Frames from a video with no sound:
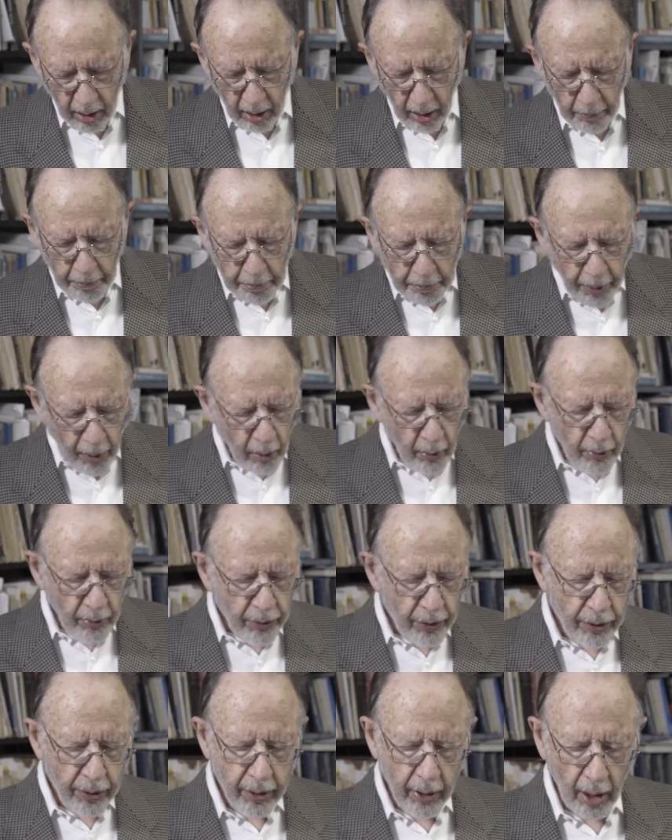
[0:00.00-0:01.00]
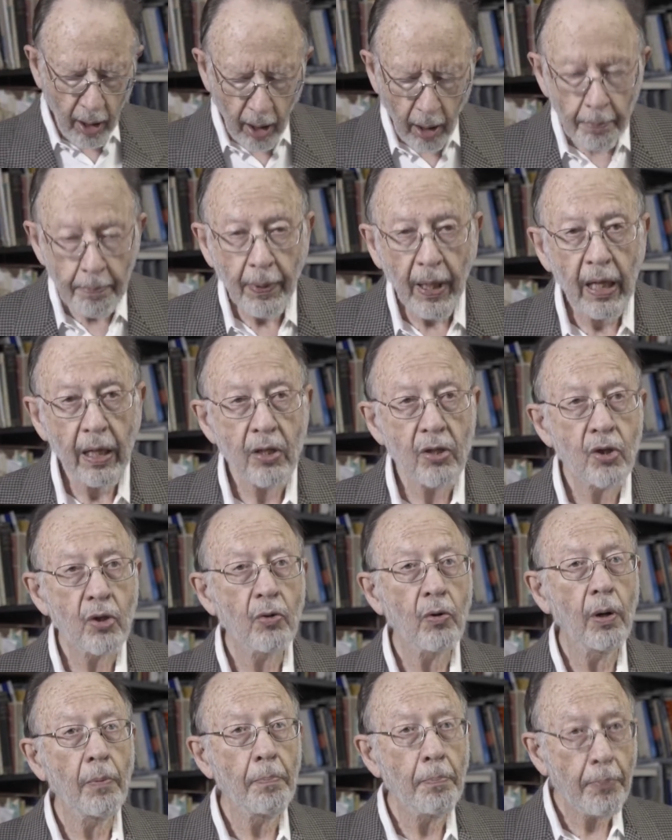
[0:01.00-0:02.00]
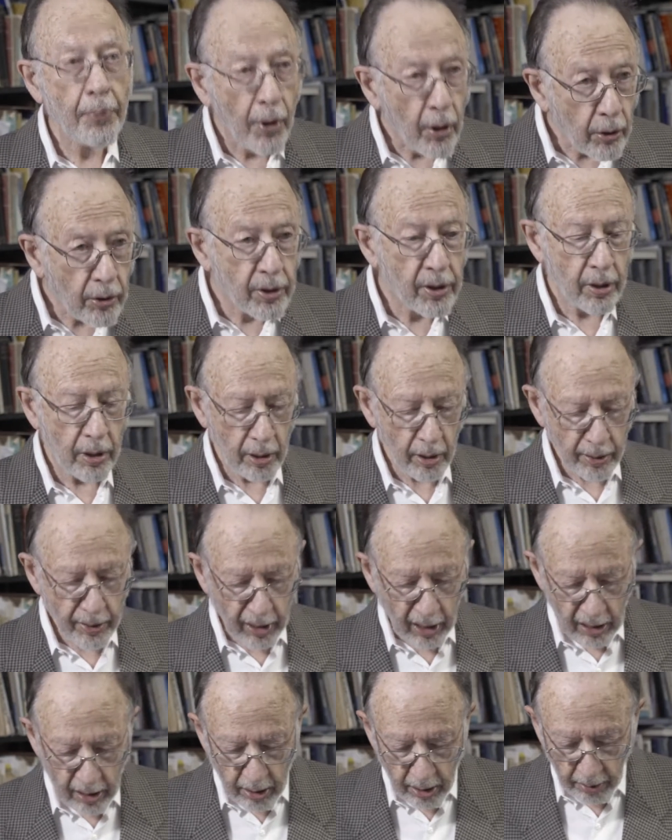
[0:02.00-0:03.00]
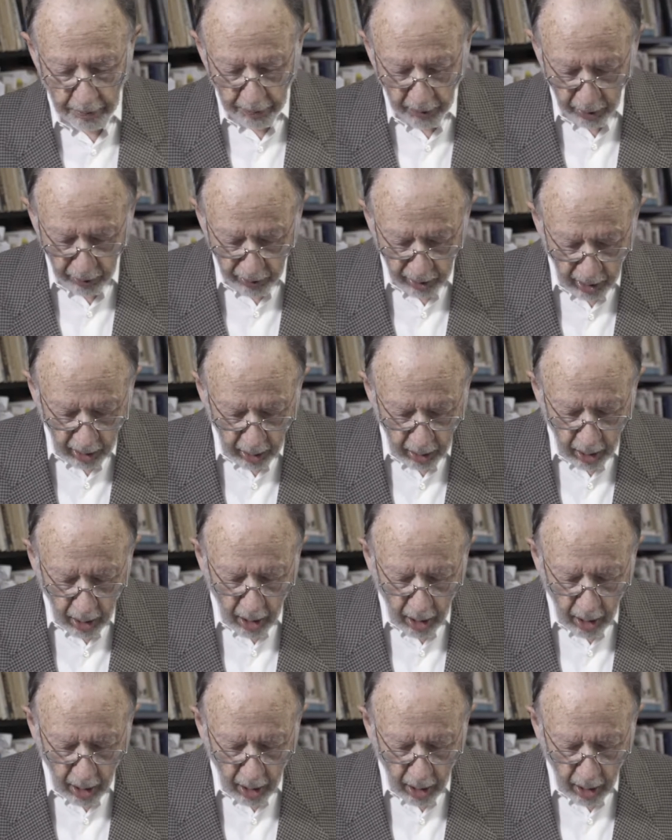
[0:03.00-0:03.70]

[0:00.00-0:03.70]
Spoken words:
both based on personal testimony,